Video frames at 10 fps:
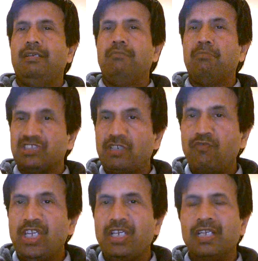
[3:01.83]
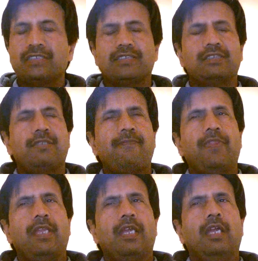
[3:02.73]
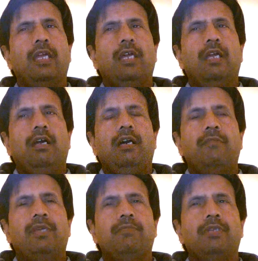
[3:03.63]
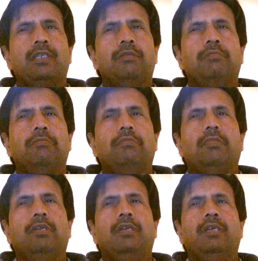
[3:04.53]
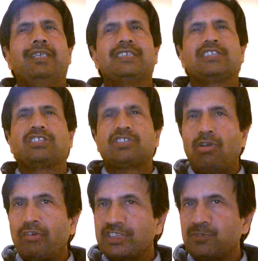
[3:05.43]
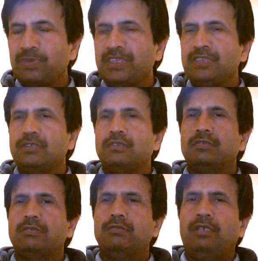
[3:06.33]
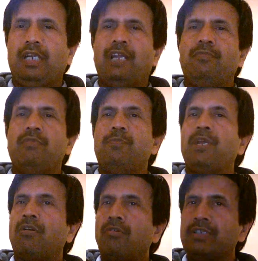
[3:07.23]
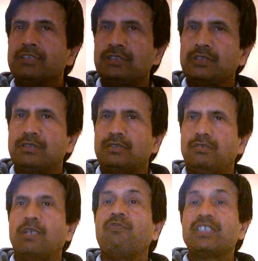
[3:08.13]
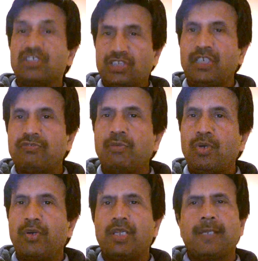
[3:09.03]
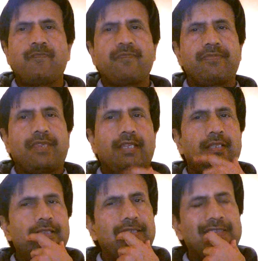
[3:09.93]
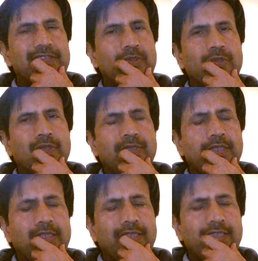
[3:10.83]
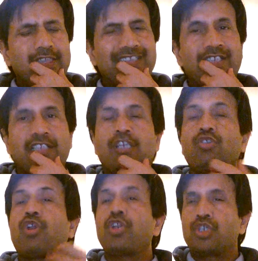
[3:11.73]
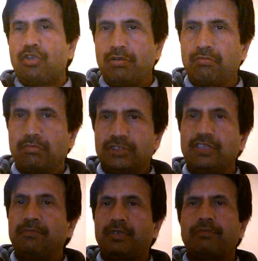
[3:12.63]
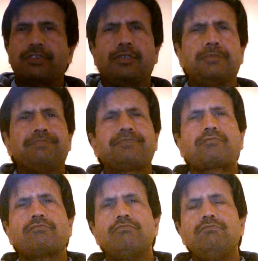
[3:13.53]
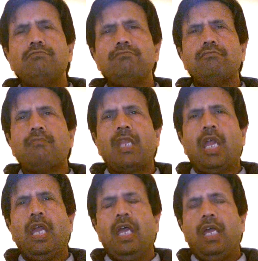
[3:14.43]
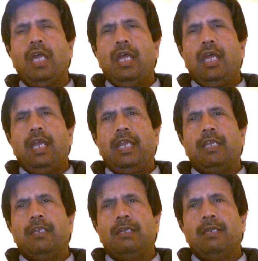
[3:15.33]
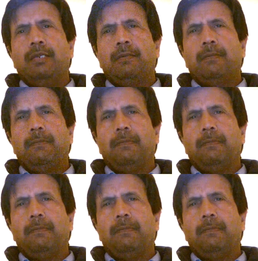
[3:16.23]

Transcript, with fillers: uh, muscle weakness or maybe uh, slurred speech and maybe paralysis on one side of the body so these are the neurological symptoms you know and uh,